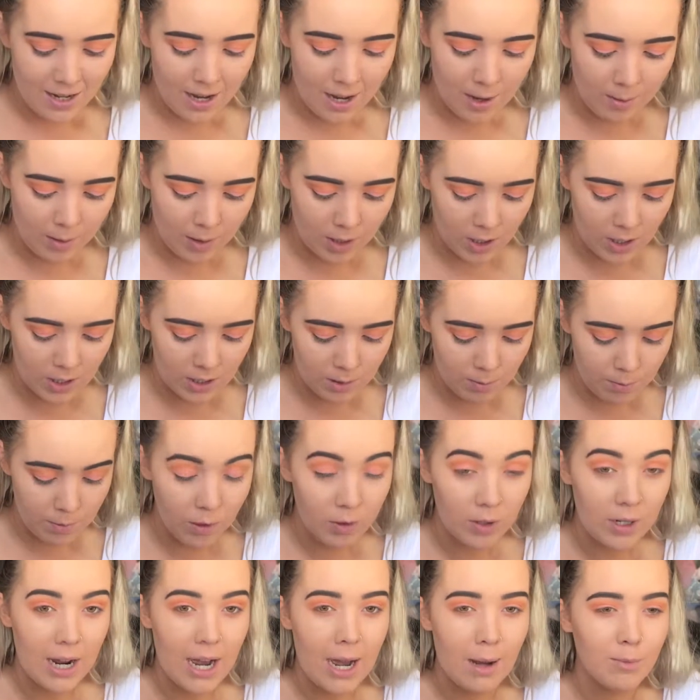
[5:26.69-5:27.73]
I'm going to
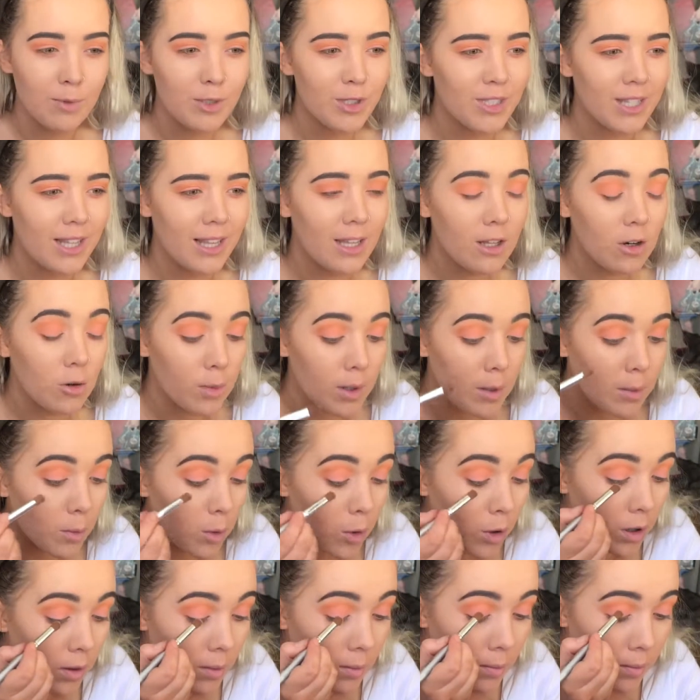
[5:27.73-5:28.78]
build it up just a little bit
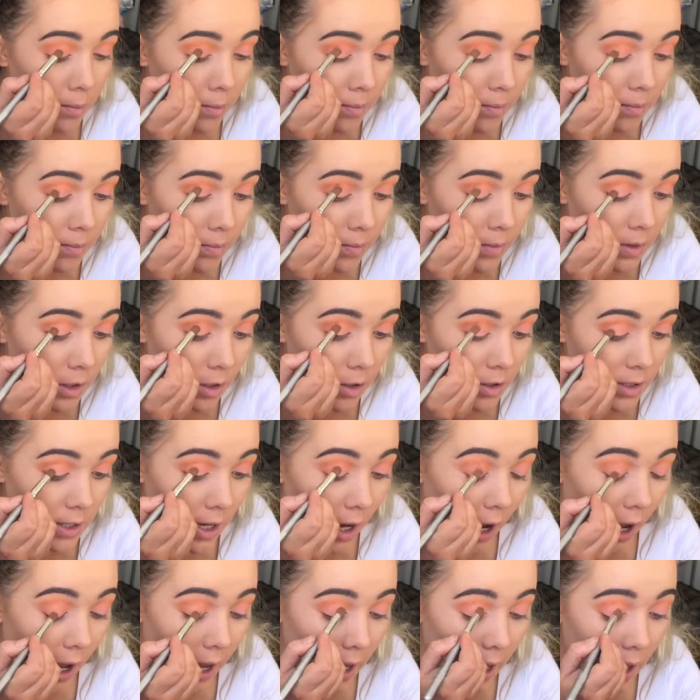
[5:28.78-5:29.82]
more because
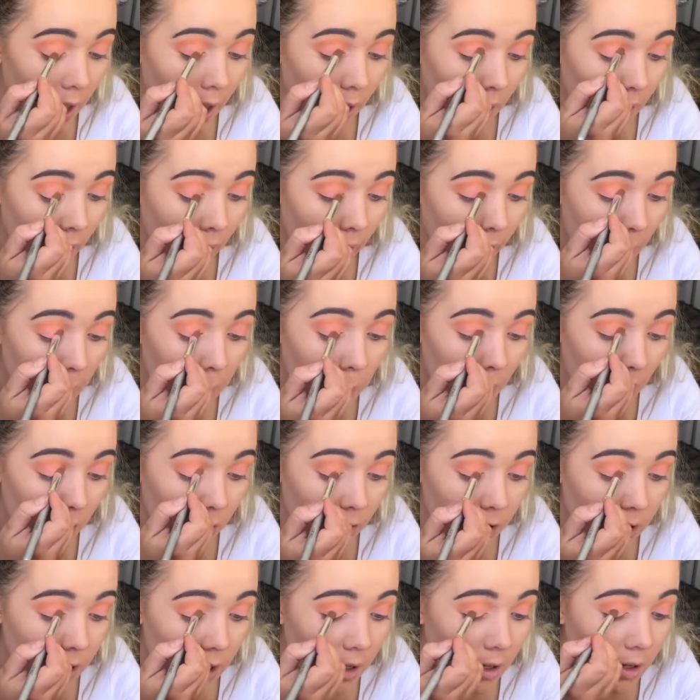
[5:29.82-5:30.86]
I am
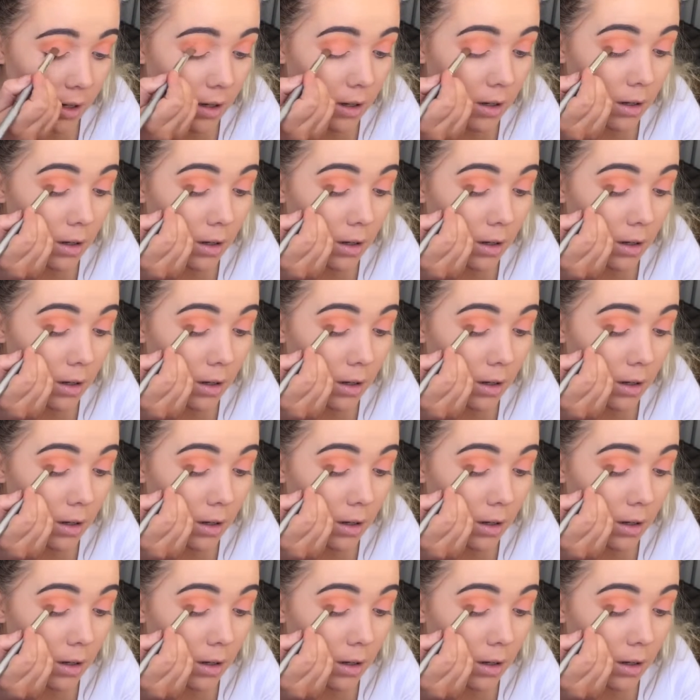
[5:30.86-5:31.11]
loving it.